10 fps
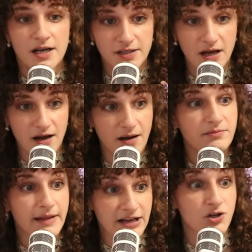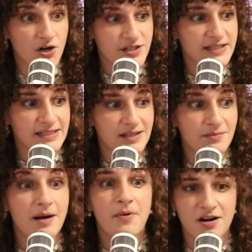uh, like
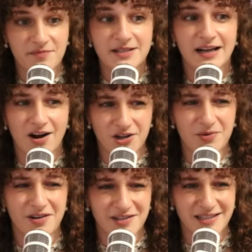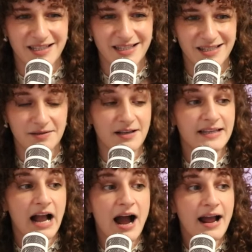narcissism a part of me is like are you a narcissist because
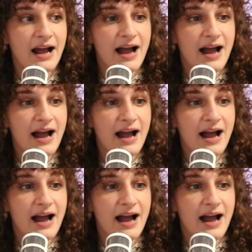like i